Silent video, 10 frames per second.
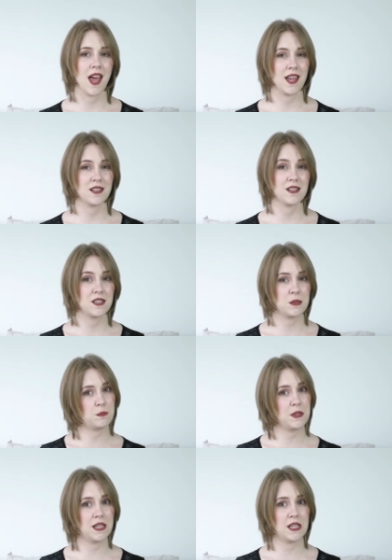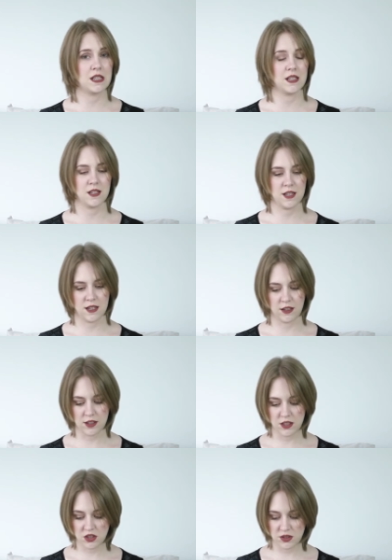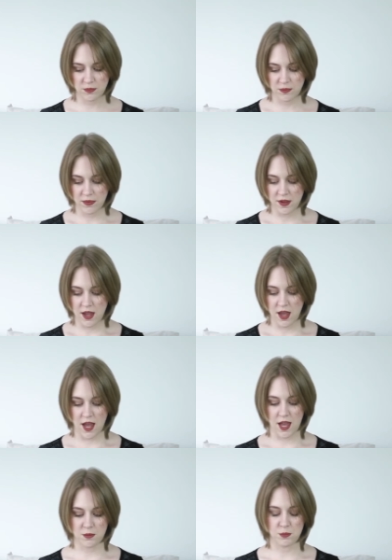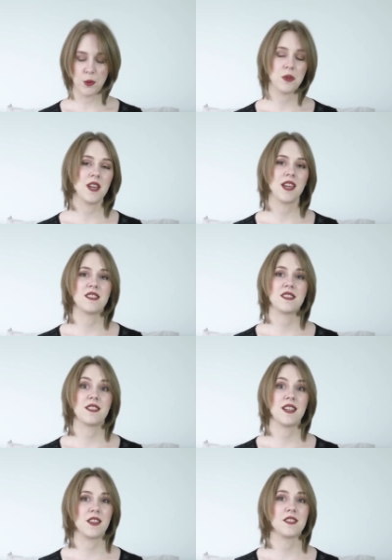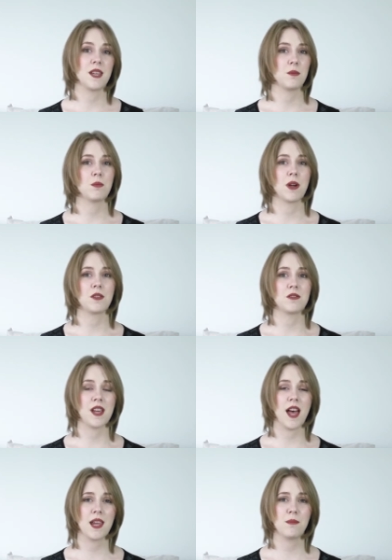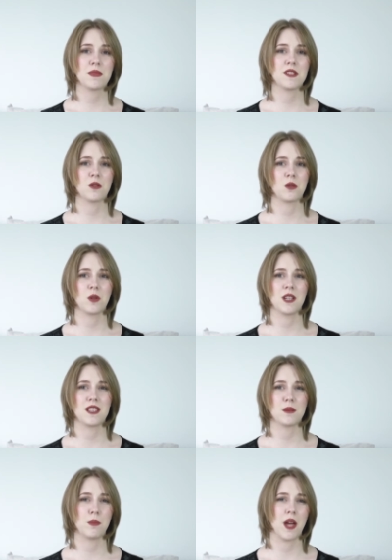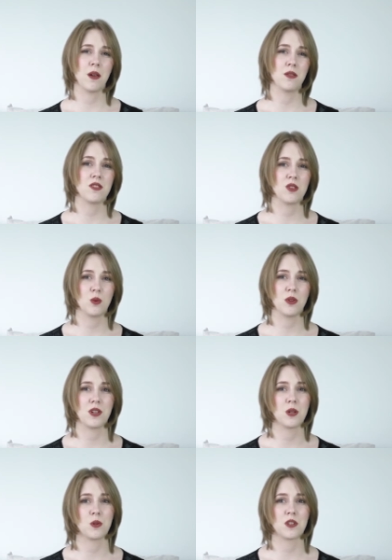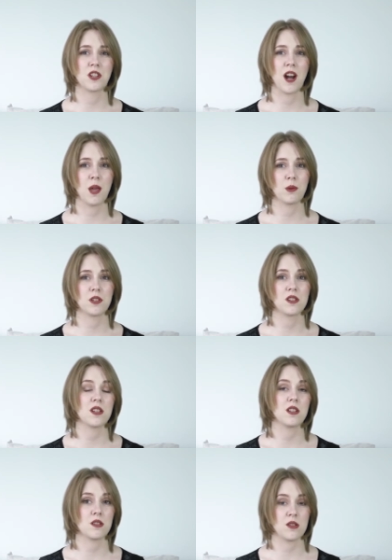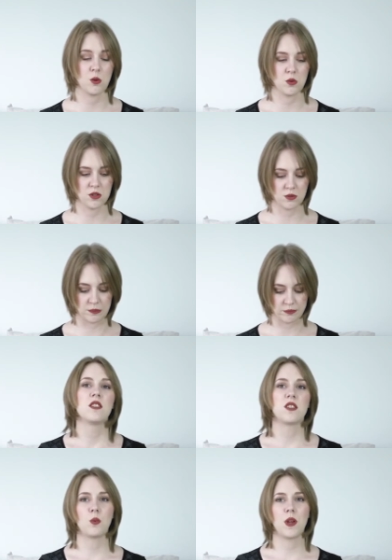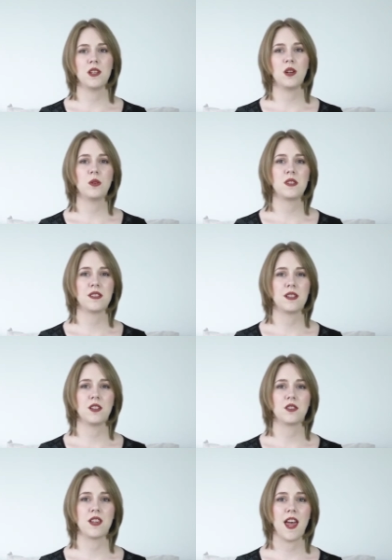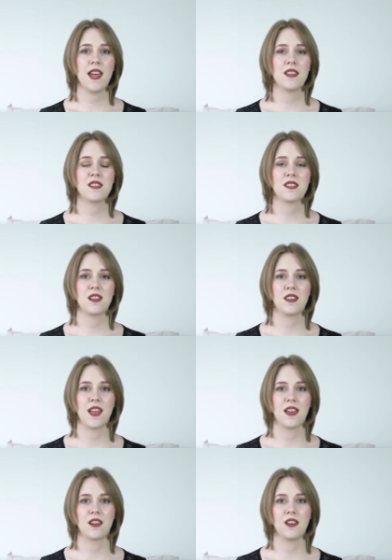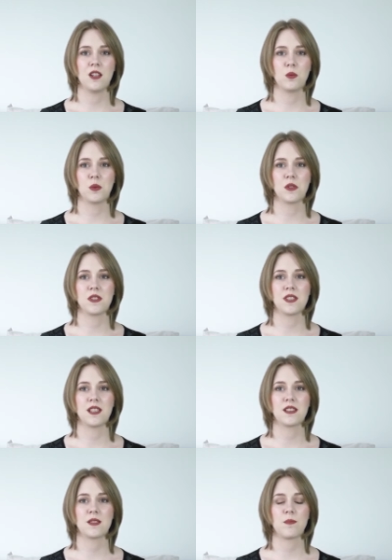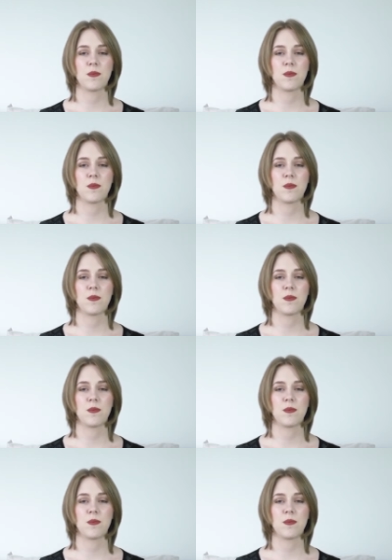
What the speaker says: and speaking in English. And both tests take the same amount of time, so it's about 2¾ hours in total. So when you go to sit your test, then you will sit